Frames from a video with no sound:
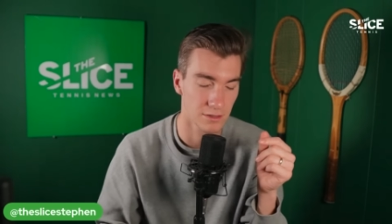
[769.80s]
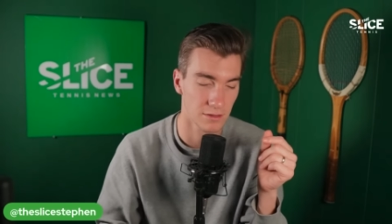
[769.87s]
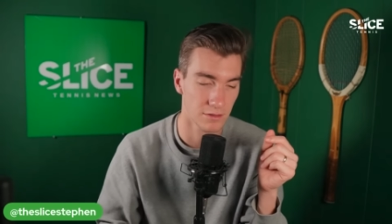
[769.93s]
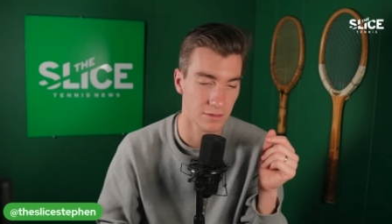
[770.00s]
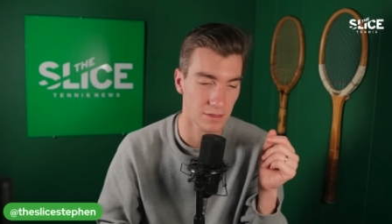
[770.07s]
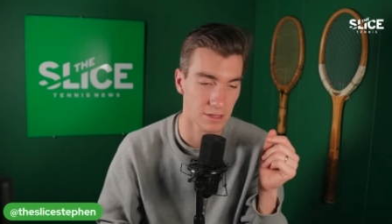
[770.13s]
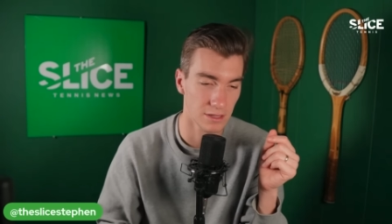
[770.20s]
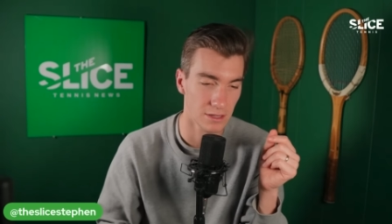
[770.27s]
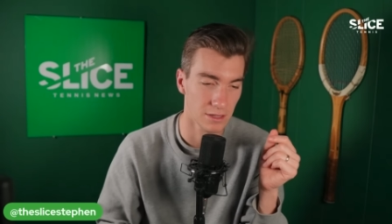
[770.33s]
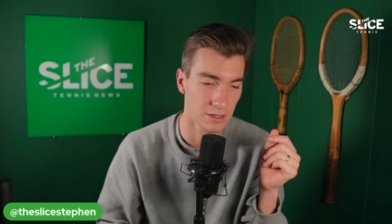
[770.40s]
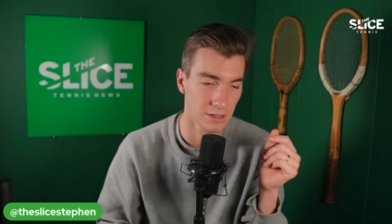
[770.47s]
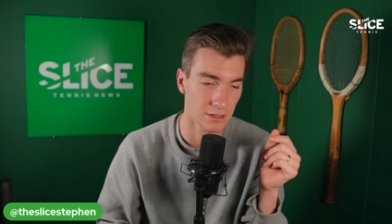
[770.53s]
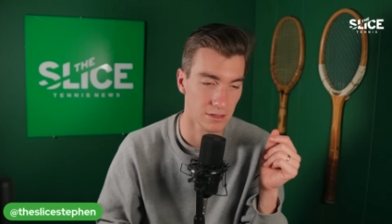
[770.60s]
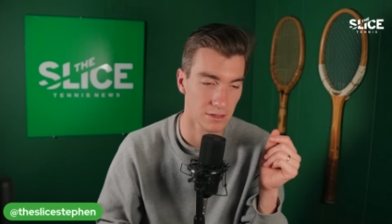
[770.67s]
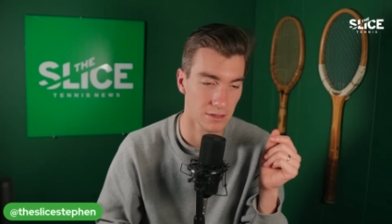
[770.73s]

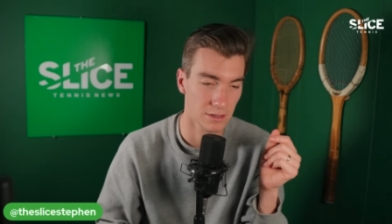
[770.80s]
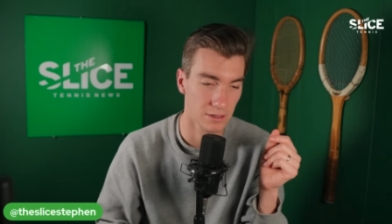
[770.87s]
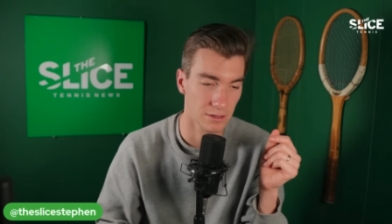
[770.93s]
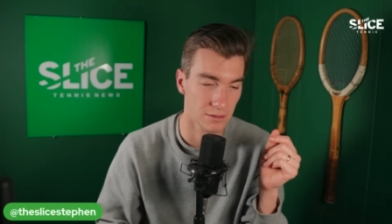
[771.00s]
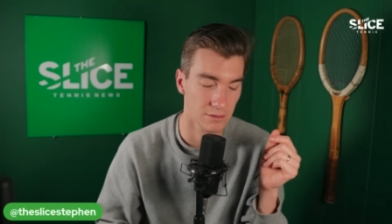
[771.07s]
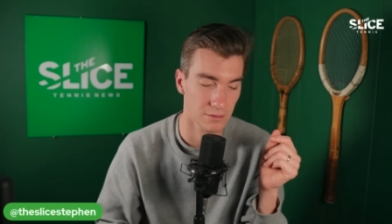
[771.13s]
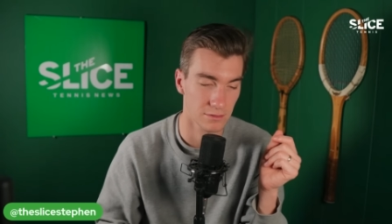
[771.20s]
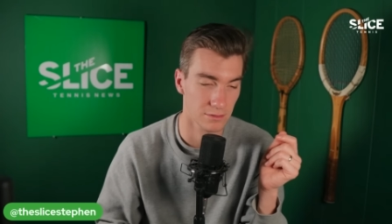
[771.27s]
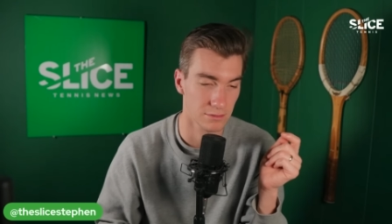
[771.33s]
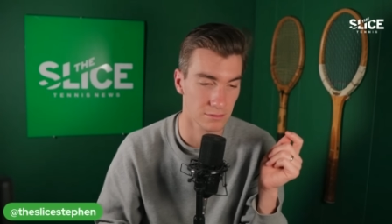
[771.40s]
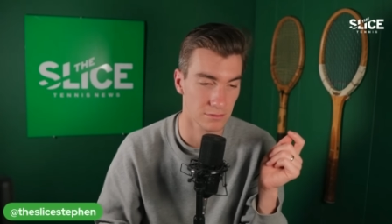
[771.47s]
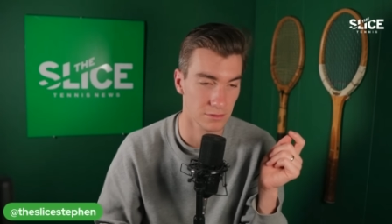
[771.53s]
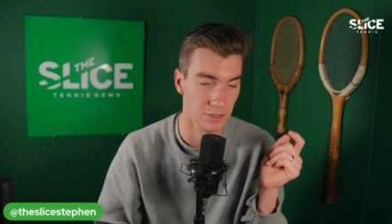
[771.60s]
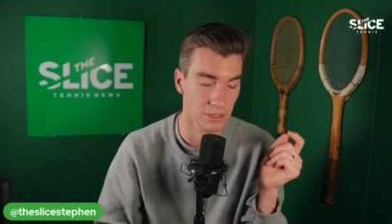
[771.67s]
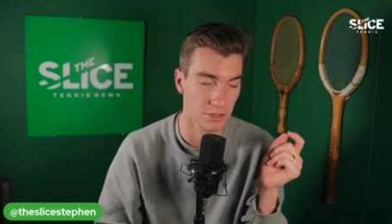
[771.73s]
the
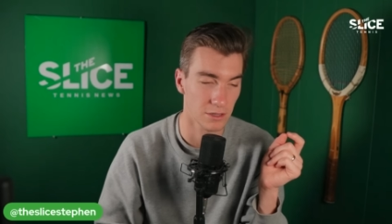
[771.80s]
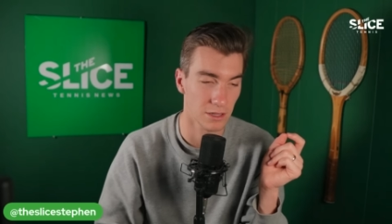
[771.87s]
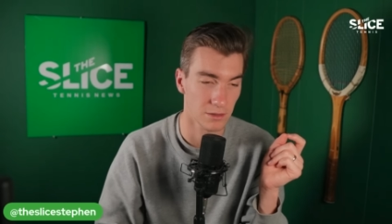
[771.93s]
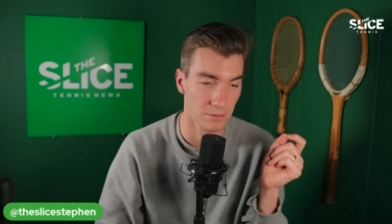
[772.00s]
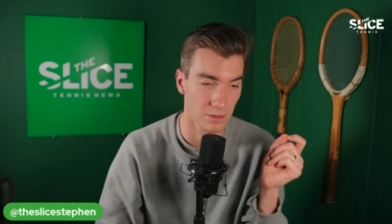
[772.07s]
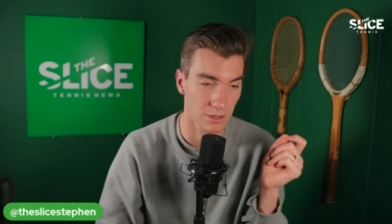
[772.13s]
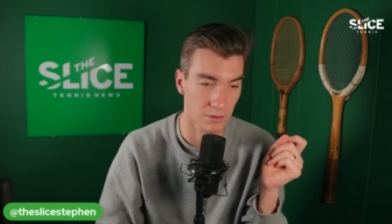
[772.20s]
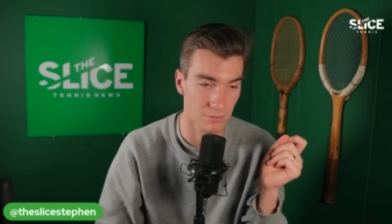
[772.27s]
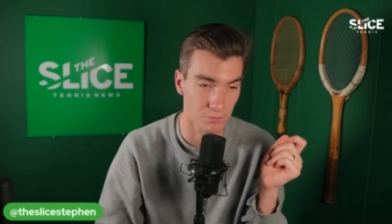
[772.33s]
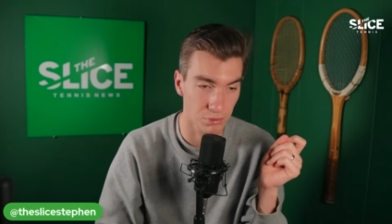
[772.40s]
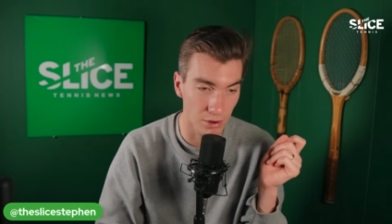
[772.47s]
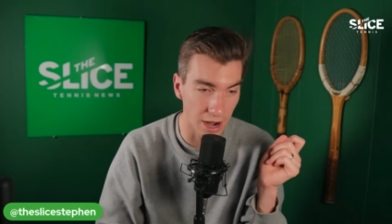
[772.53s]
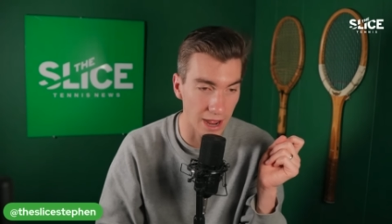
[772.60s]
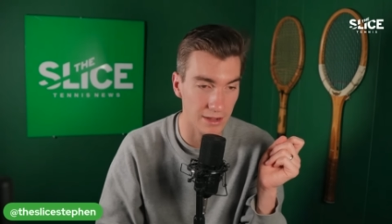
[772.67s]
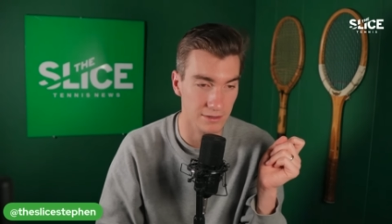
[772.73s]
in
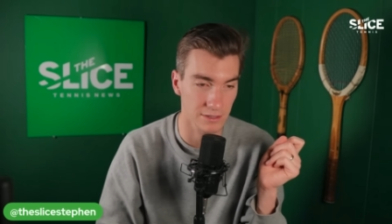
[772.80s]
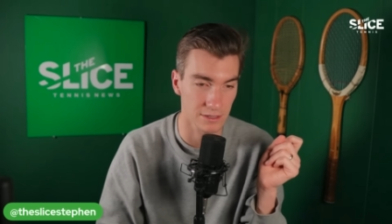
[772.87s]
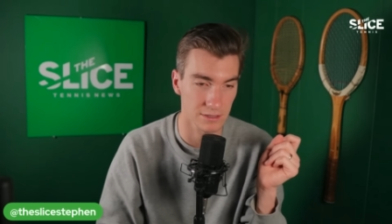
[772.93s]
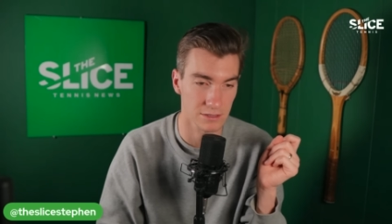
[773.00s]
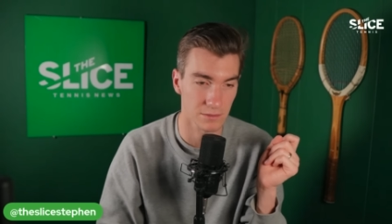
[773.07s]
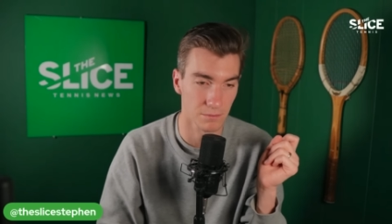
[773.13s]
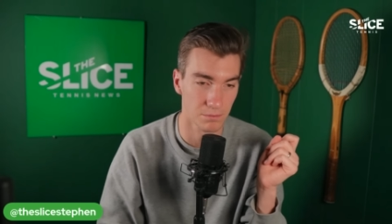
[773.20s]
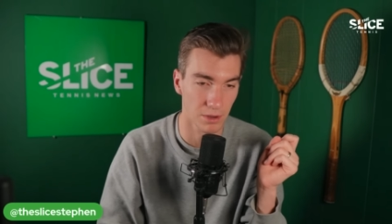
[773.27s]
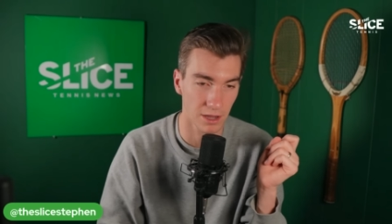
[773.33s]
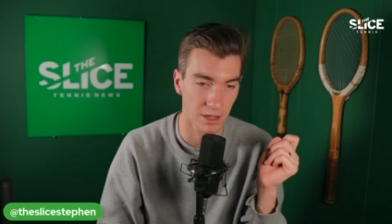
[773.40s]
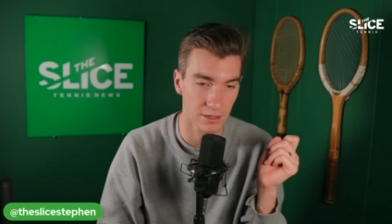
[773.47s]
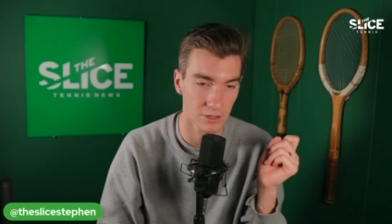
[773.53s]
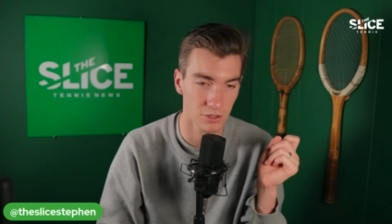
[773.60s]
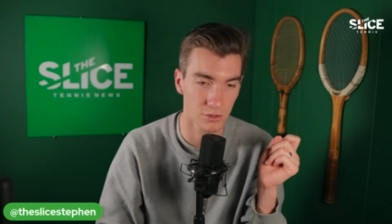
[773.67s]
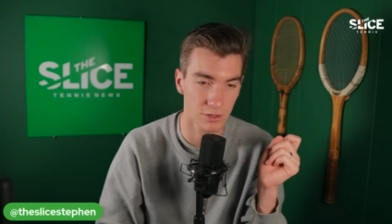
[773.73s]
practice,
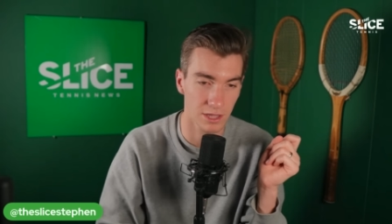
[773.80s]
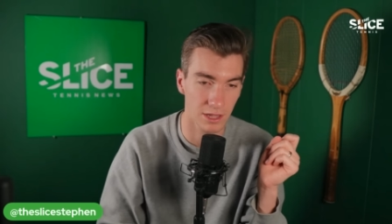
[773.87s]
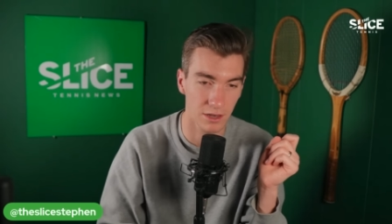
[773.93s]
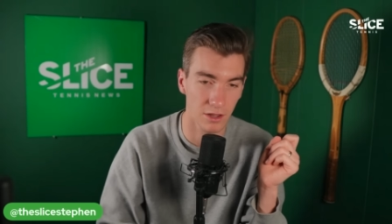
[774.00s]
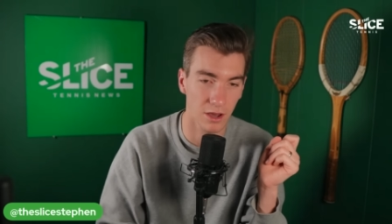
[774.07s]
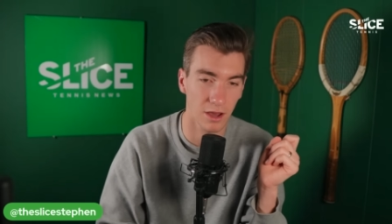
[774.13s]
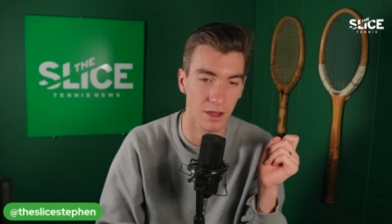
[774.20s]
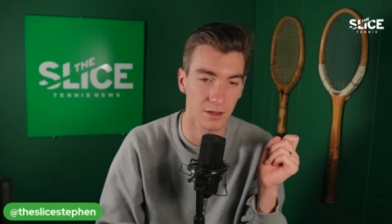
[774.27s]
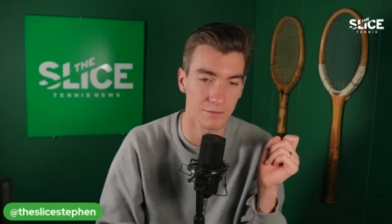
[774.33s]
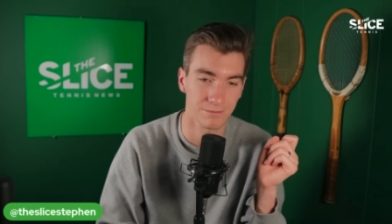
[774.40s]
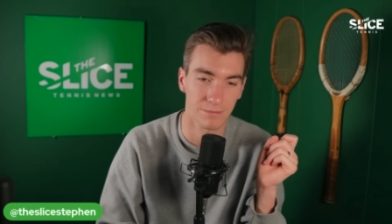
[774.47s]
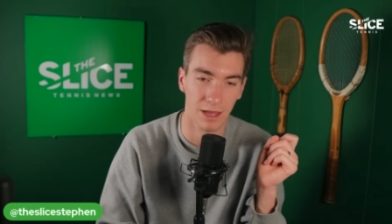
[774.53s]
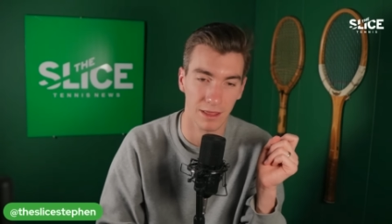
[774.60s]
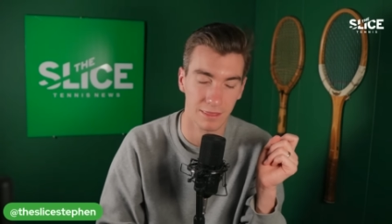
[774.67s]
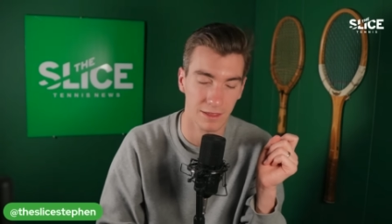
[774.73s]
but you cannot,
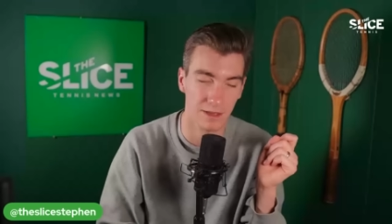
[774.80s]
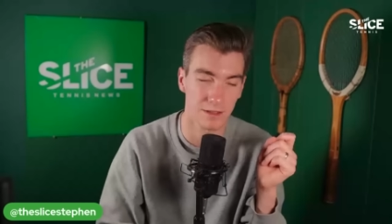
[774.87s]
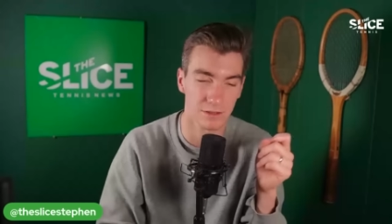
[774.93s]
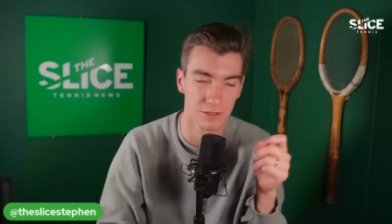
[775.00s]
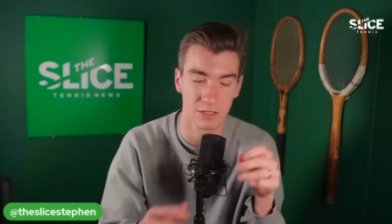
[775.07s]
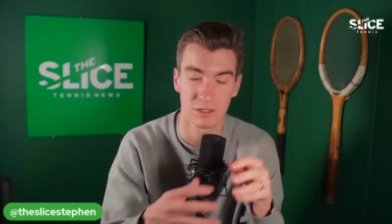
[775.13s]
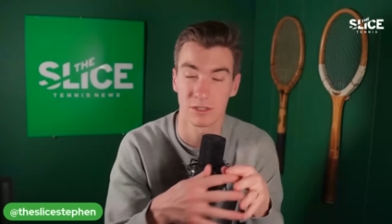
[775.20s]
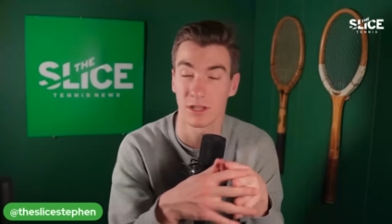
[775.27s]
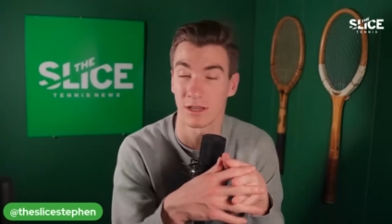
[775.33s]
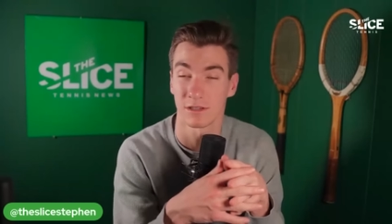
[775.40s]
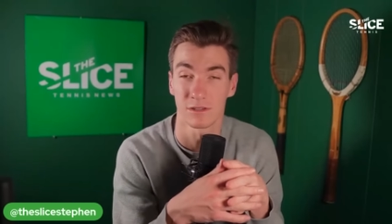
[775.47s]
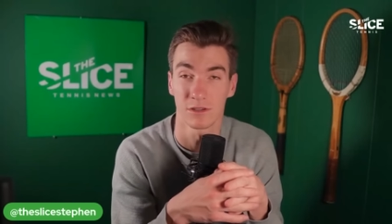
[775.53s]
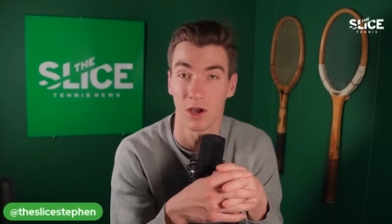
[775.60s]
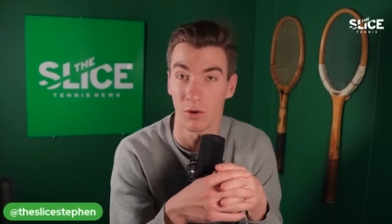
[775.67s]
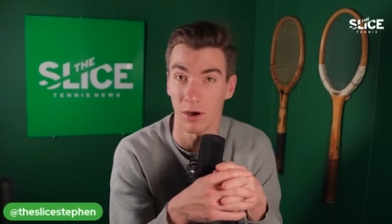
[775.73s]
I think it just
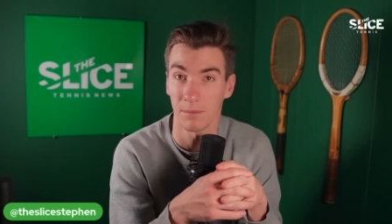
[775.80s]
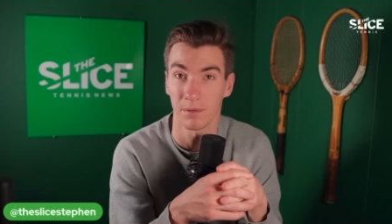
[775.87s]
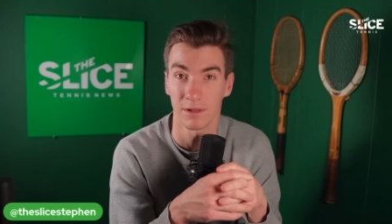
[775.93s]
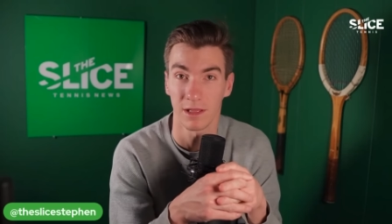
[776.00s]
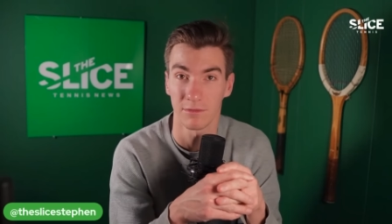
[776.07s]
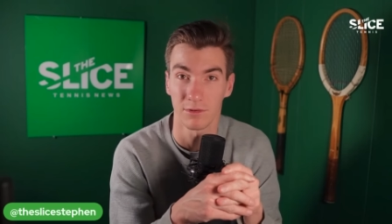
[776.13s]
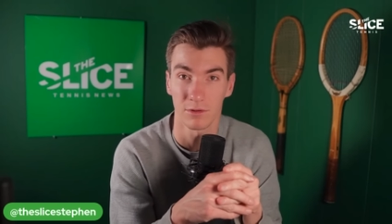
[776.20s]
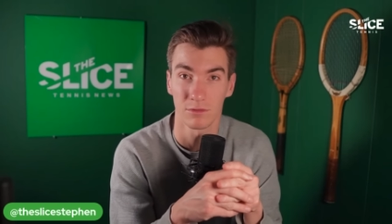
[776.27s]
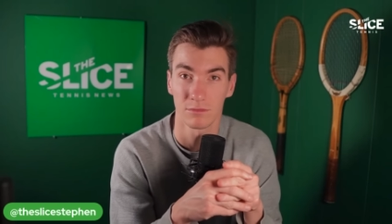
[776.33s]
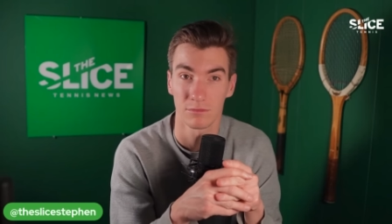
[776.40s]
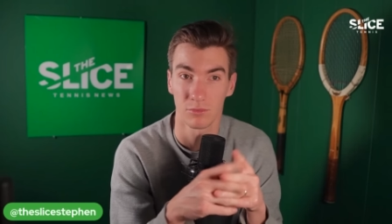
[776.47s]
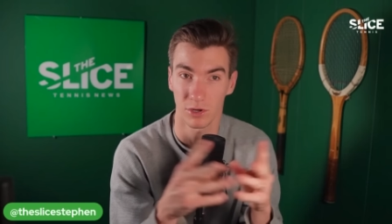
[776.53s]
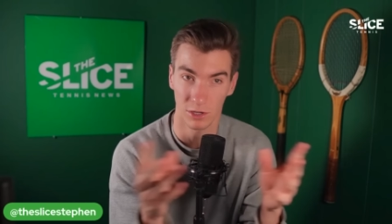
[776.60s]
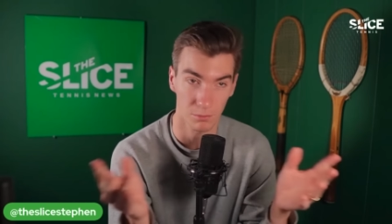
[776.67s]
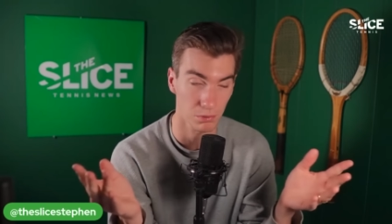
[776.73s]
does go up a level
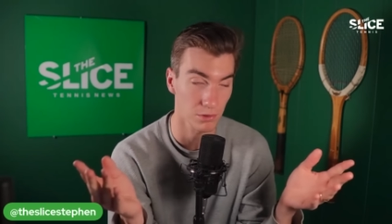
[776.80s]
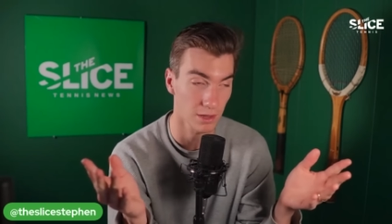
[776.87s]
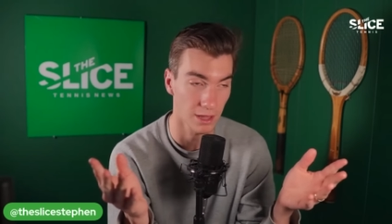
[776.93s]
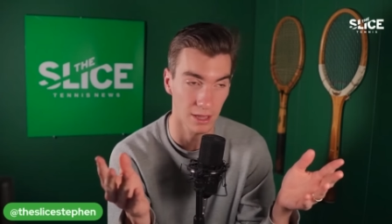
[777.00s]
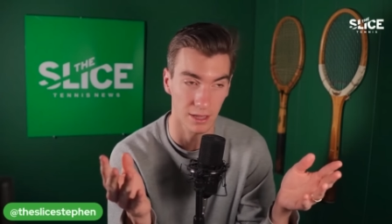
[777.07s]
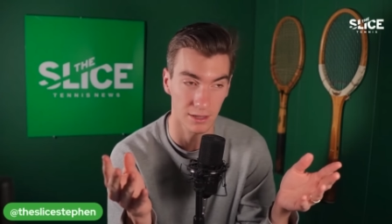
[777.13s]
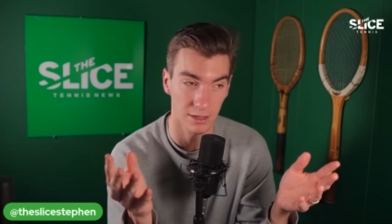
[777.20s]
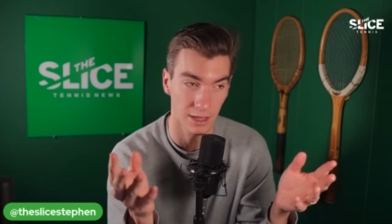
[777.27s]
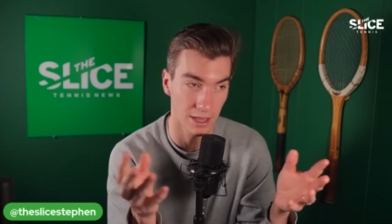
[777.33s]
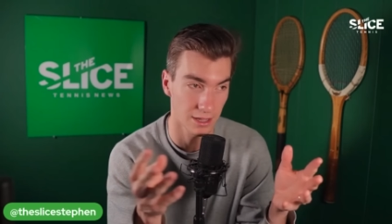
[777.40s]
when you're playing.